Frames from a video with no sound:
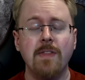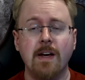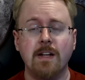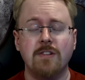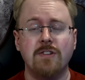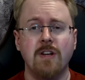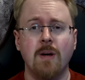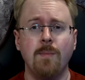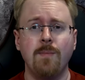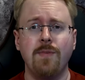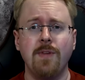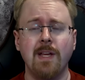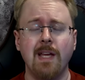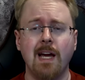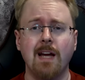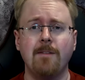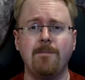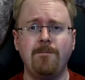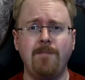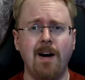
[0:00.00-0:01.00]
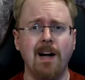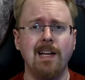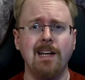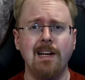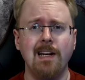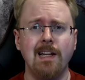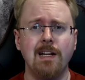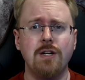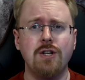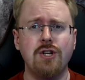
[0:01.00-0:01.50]
that something had
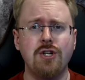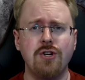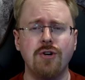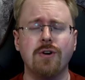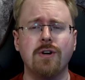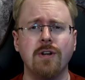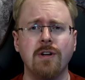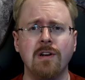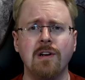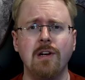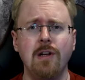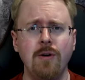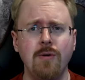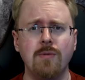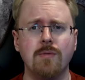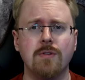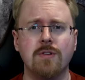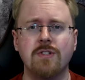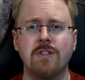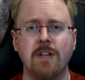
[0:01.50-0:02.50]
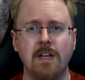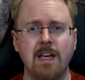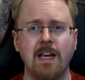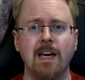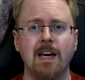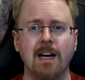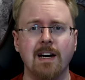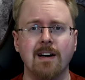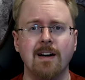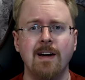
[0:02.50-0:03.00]
finally shooken loose
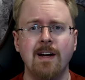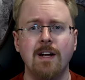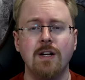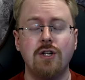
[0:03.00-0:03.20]
here.